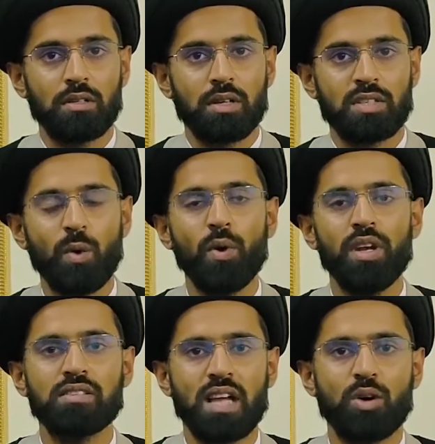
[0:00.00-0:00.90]
someone
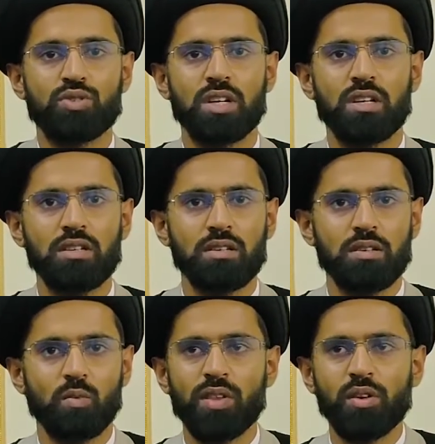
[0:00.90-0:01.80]
is doubting
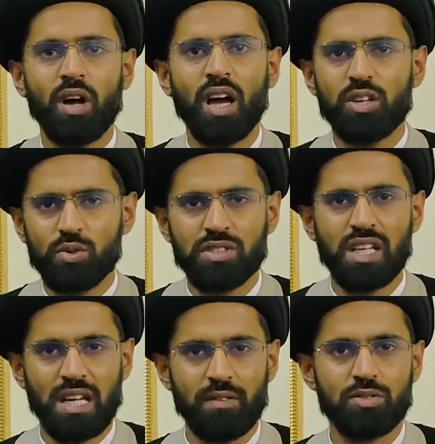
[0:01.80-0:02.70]
whether I used the
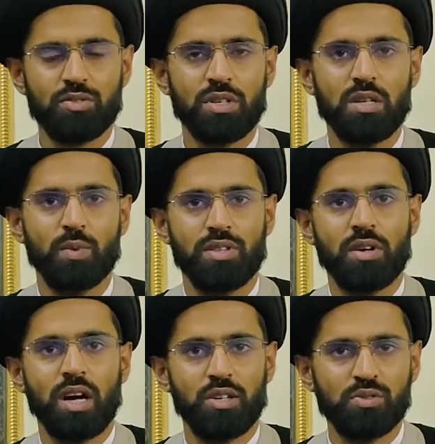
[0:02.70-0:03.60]
lavatory, whether
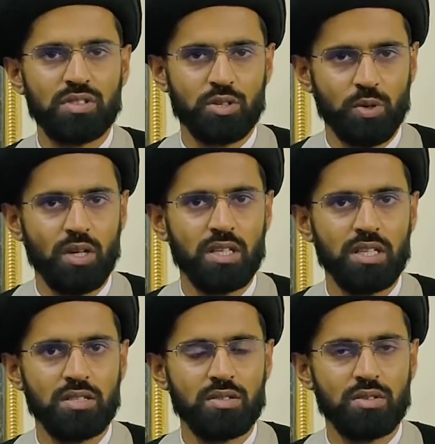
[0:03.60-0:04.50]
I used the
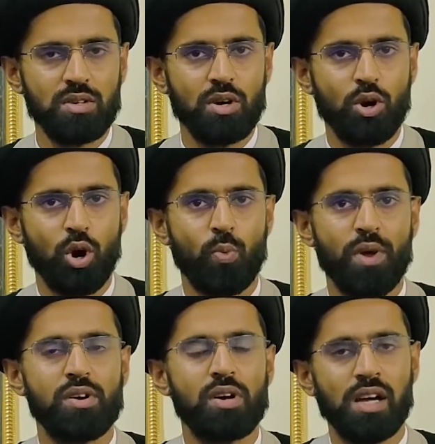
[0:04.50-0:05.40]
toilet, or
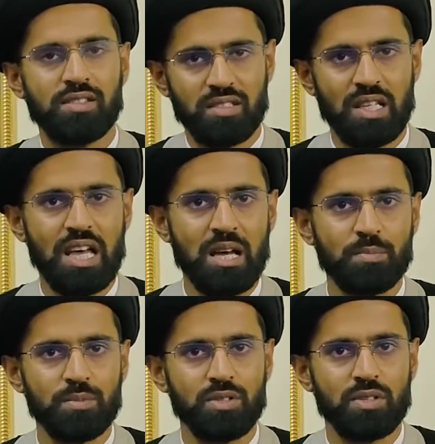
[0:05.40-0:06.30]
whether I
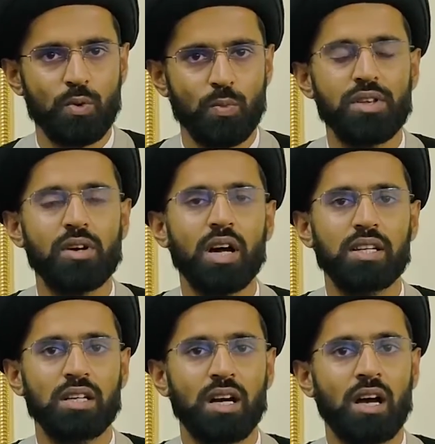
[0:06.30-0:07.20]
slept, whether
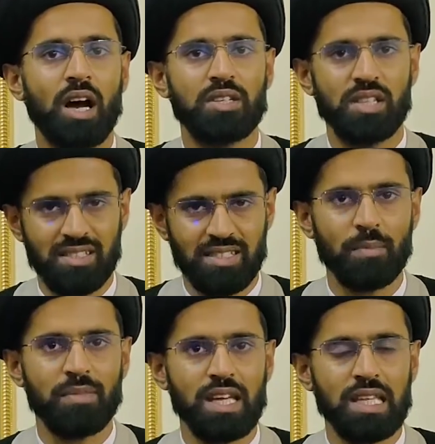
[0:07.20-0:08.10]
I did
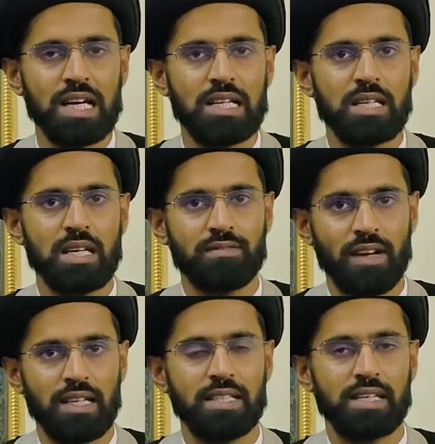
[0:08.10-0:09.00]
something that
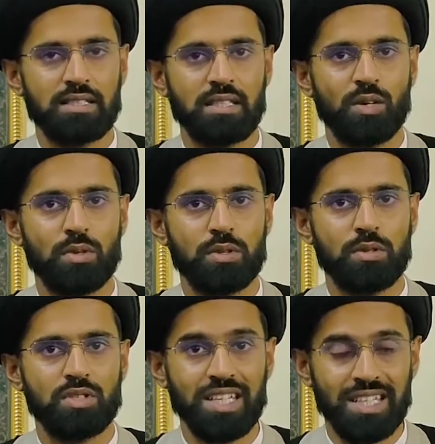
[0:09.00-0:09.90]
invalidates the
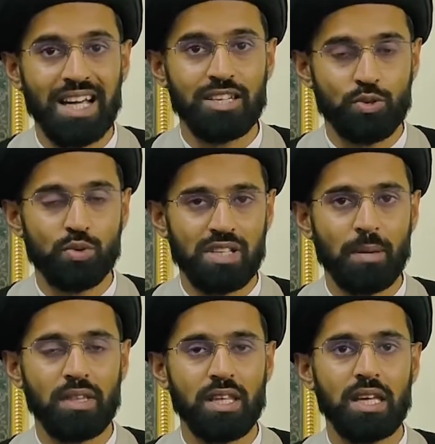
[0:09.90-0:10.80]
wudu. Did I do
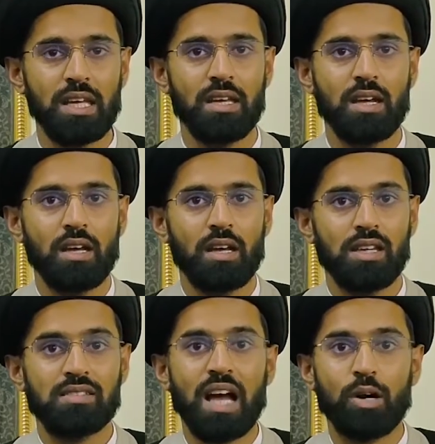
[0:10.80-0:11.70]
something?
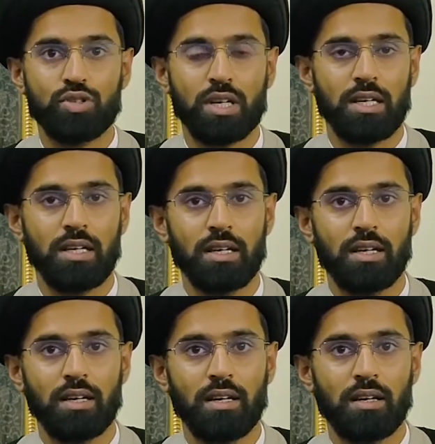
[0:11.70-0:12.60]
He's doubting.
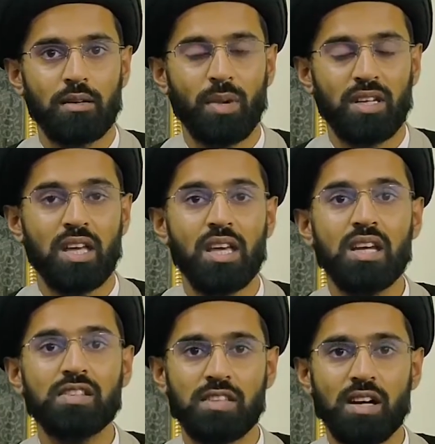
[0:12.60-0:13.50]
But he
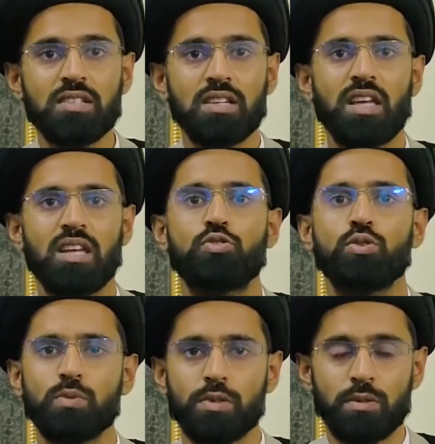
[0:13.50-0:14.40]
is certain that he
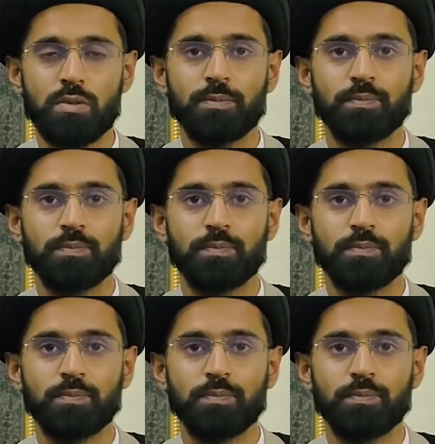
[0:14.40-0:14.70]
took wudu.